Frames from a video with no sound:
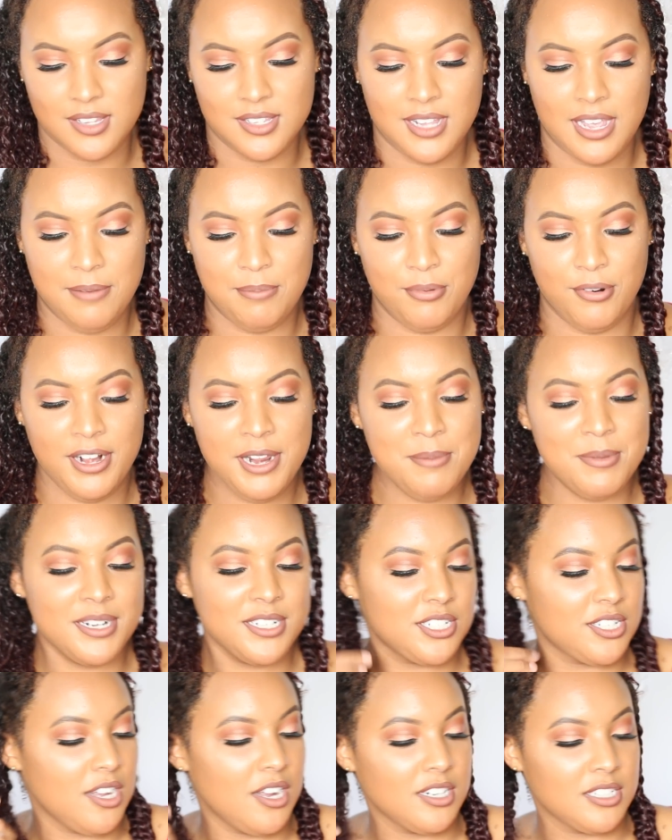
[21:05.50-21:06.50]
So I pretty
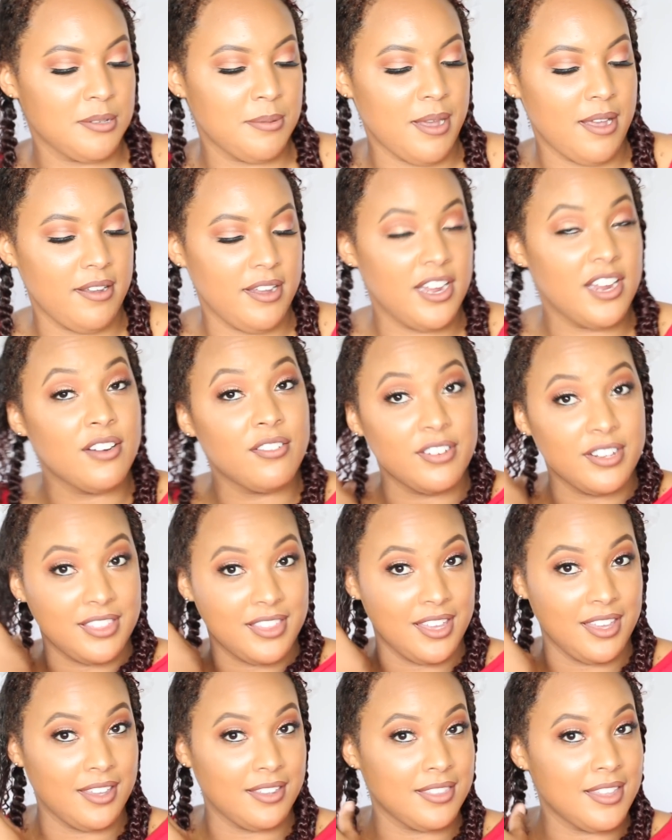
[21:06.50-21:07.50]
much talked about
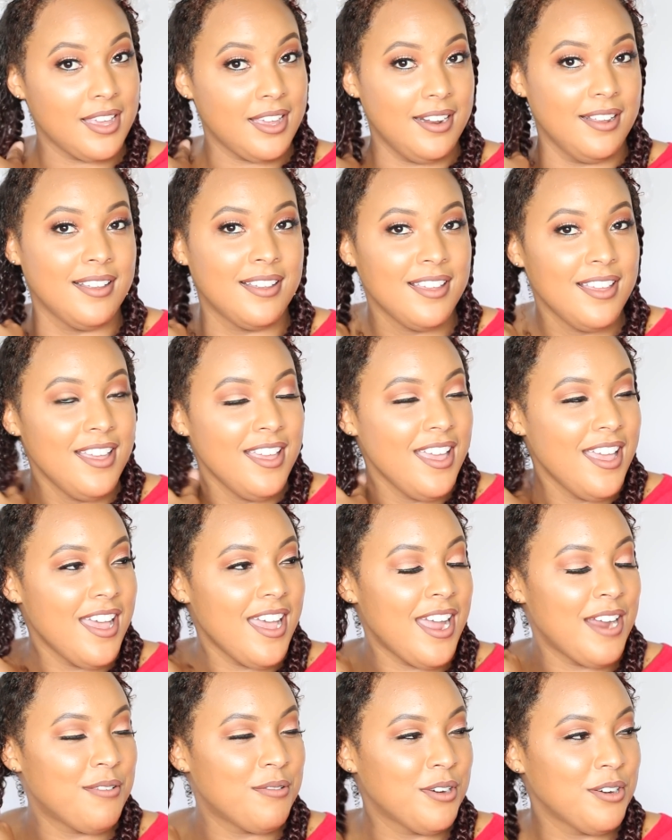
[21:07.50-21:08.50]
everything that
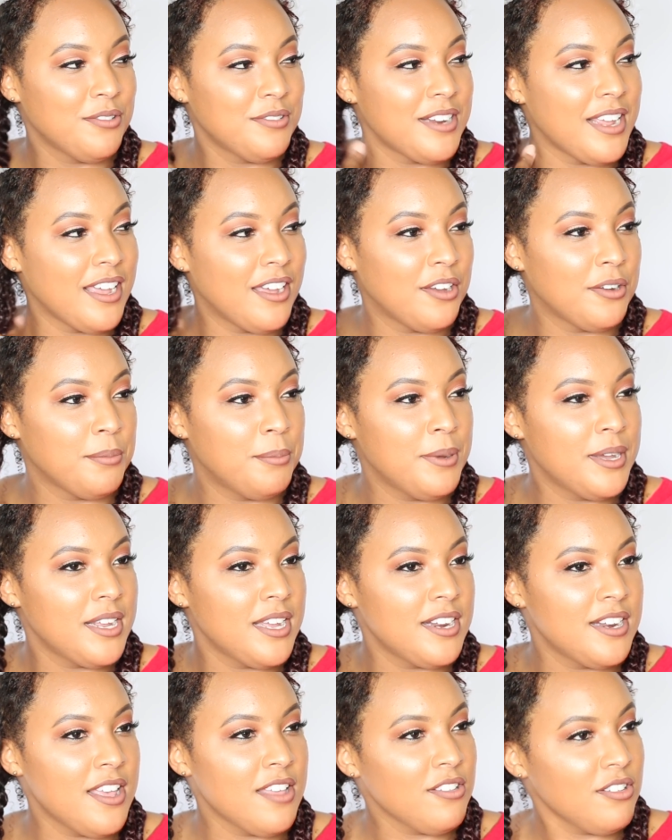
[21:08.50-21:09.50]
I wrote down.
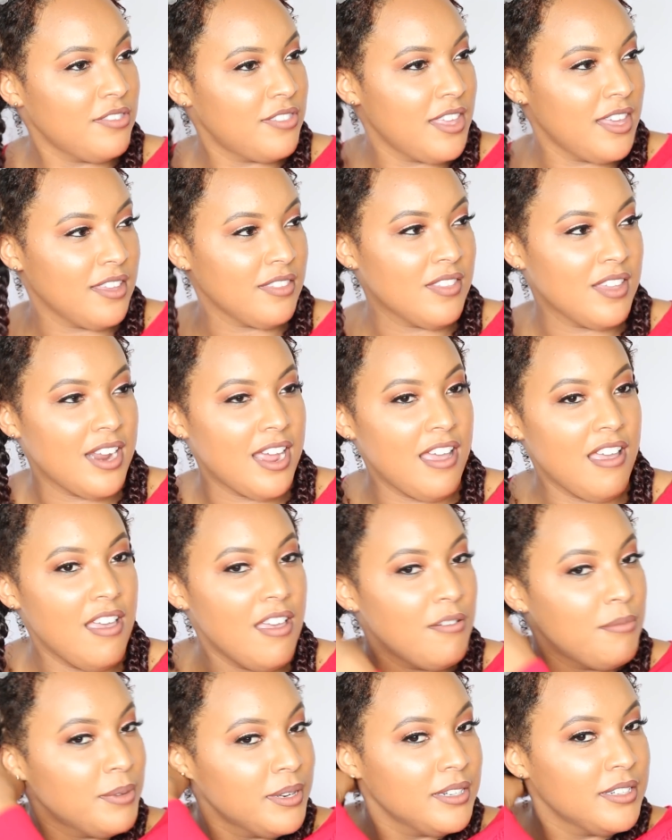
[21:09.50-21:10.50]
But another thing that I
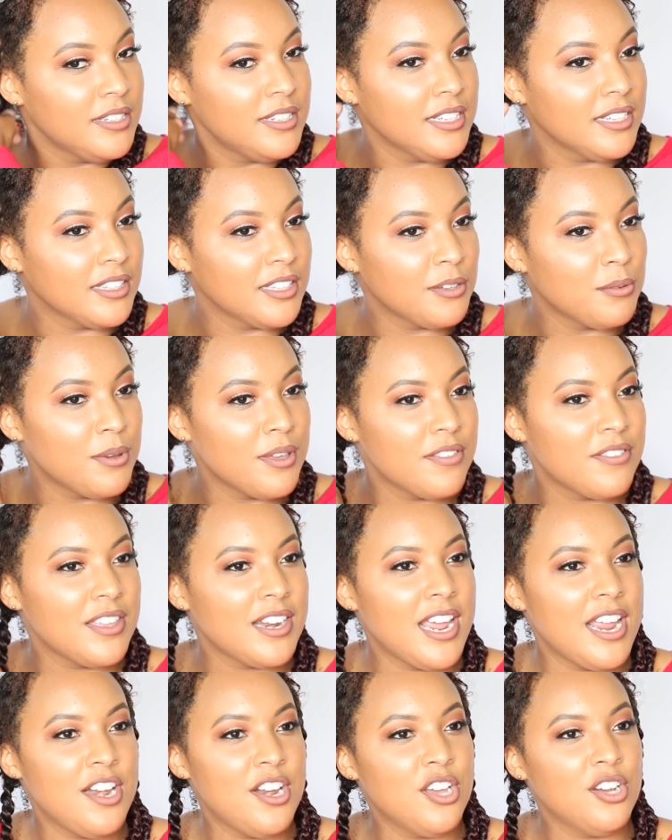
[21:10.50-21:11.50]
have been dealing with,
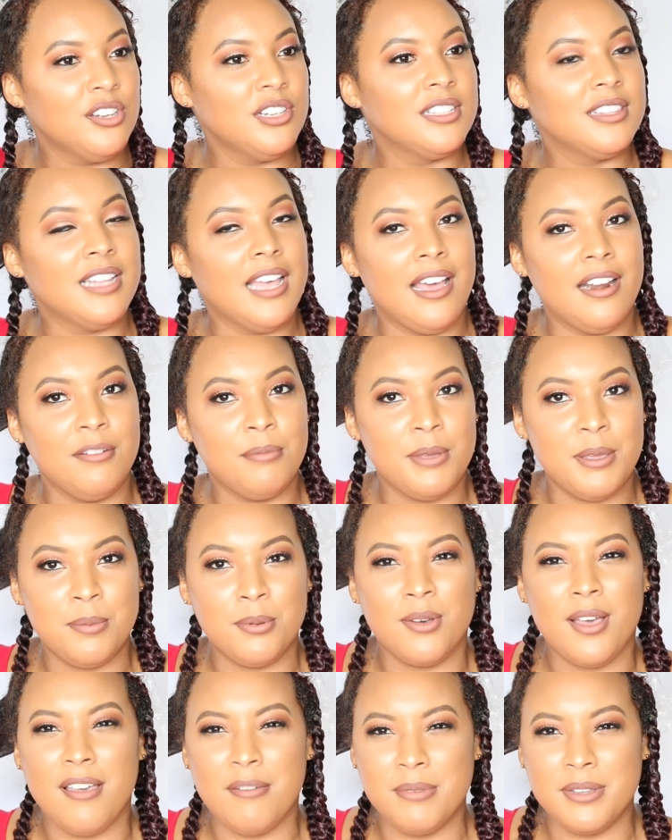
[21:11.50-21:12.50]
and I know a lot of
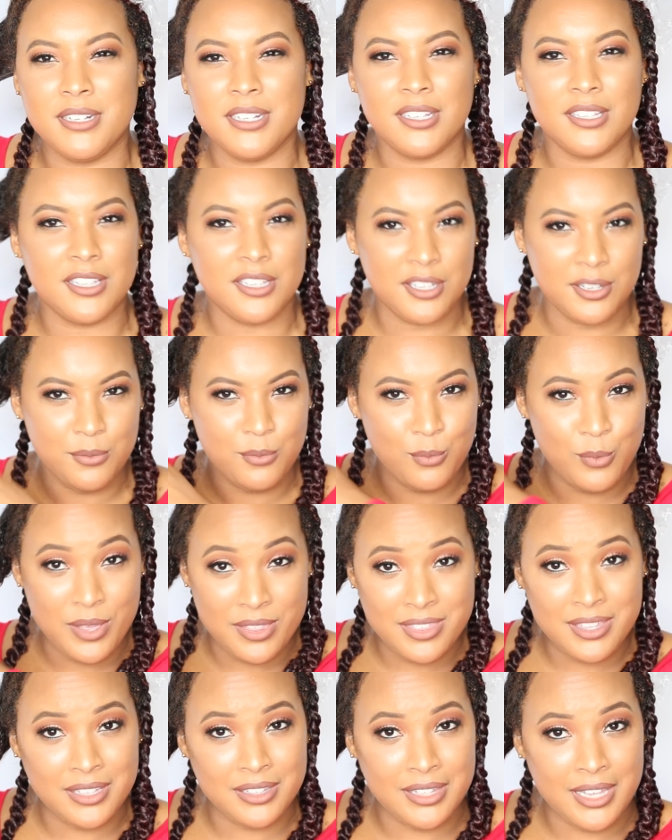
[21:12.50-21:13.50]
people have been dealing
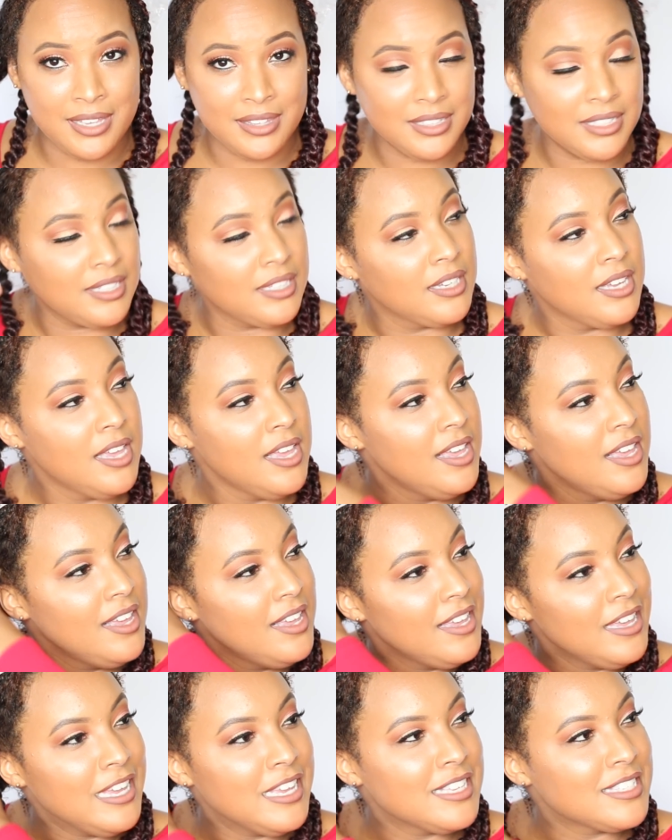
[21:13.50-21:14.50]
with it lately,
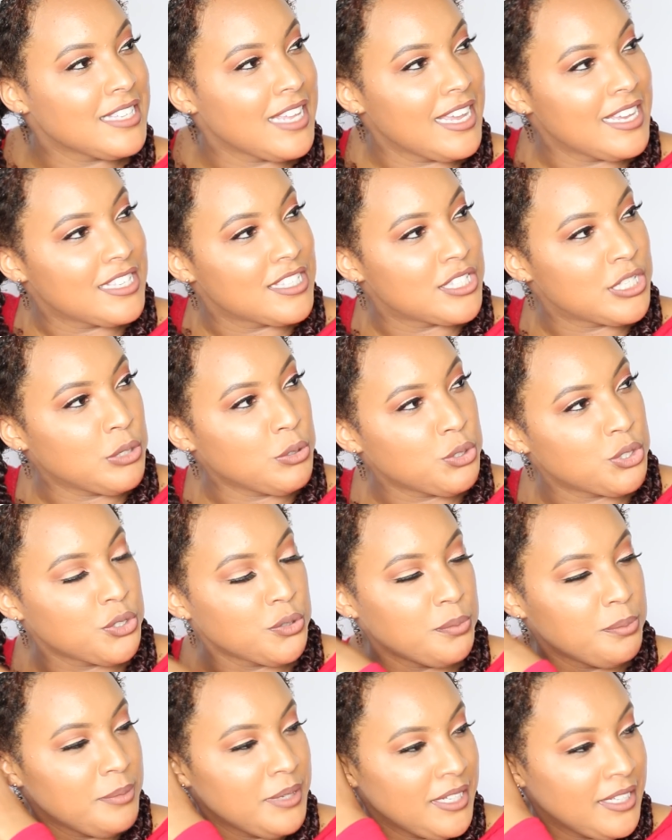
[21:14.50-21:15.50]
is like
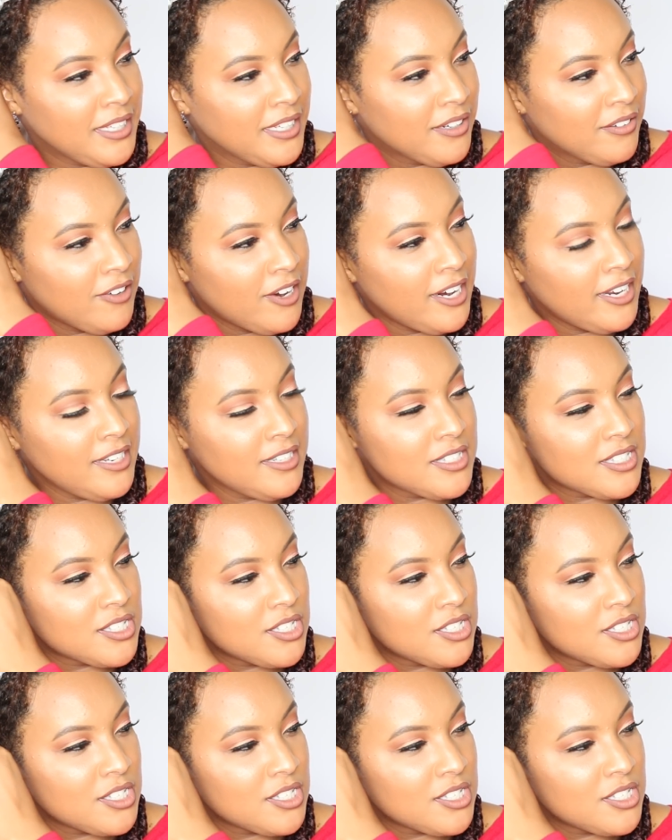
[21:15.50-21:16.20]
social media, right?